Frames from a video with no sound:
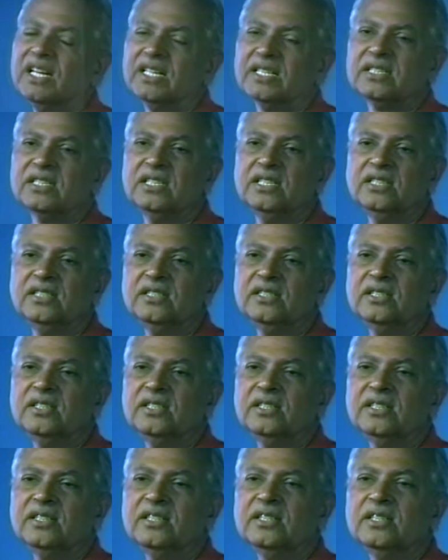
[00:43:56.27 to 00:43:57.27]
work,
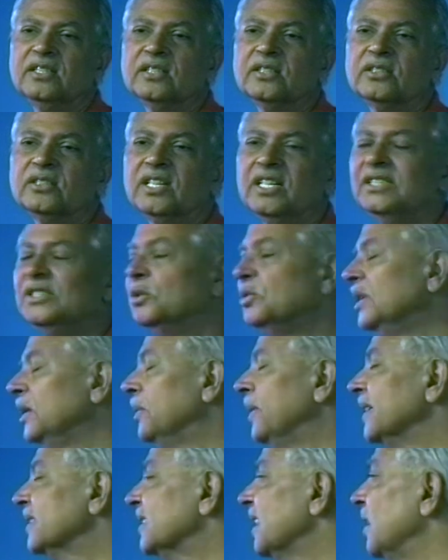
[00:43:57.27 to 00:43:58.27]
the
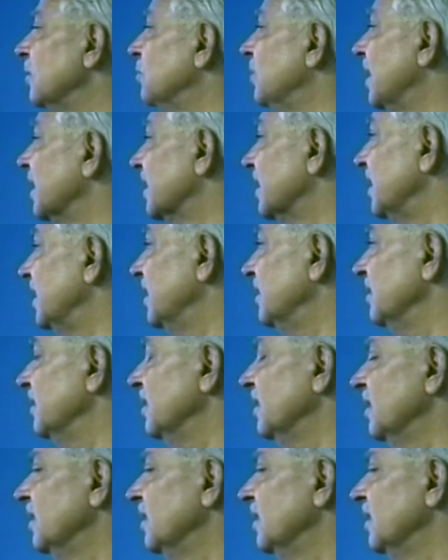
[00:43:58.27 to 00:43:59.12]
universal work,